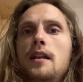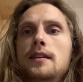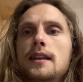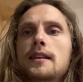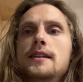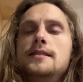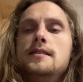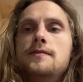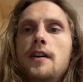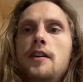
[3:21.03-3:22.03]
The list
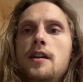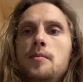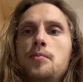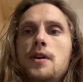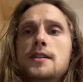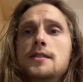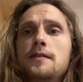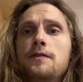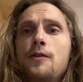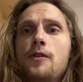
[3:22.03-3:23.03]
is very impressive
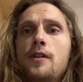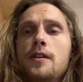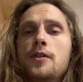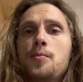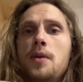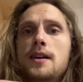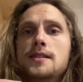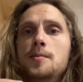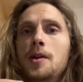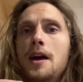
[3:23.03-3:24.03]
for your
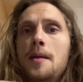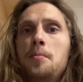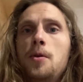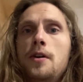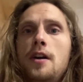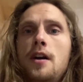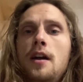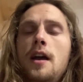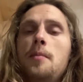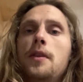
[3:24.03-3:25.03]
possible employer,
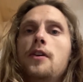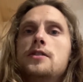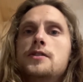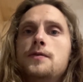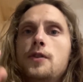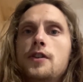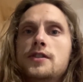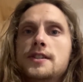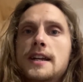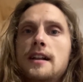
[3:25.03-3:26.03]
but also for
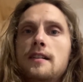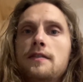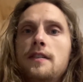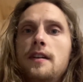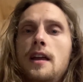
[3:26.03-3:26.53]
yourself.